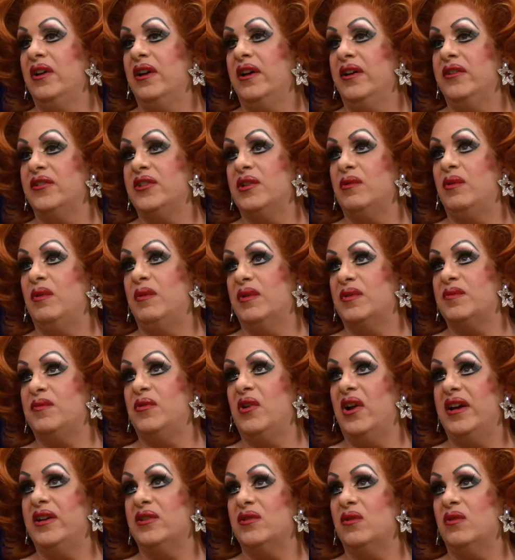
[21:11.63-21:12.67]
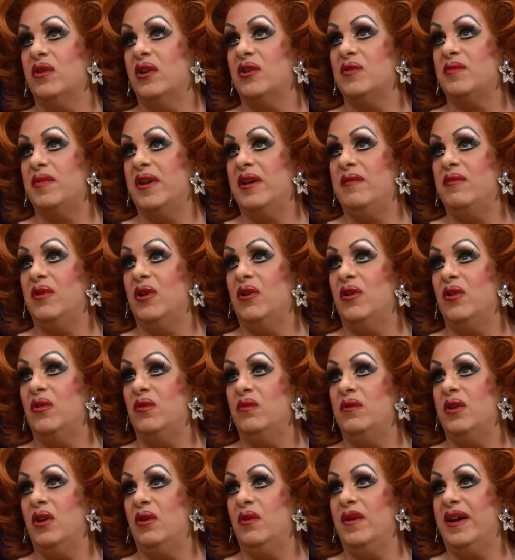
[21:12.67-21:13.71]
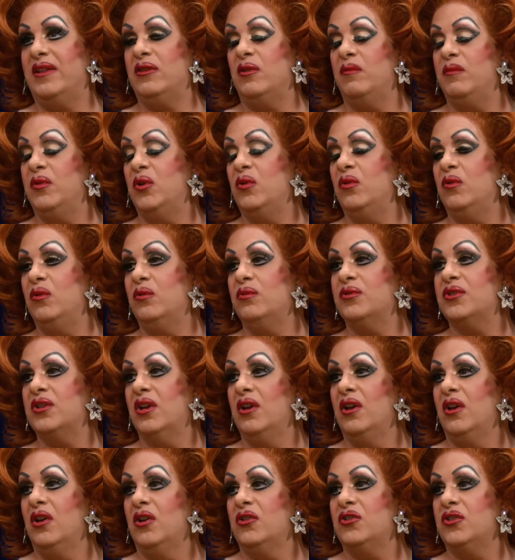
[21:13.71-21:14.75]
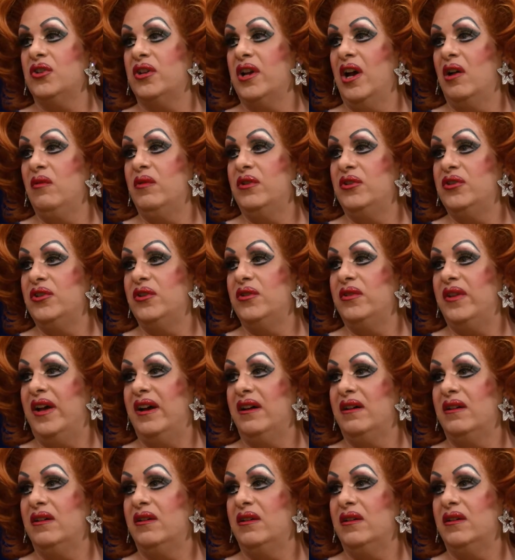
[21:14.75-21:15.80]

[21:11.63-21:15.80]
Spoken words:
And so we must praise all those people who had the balls to go and do that.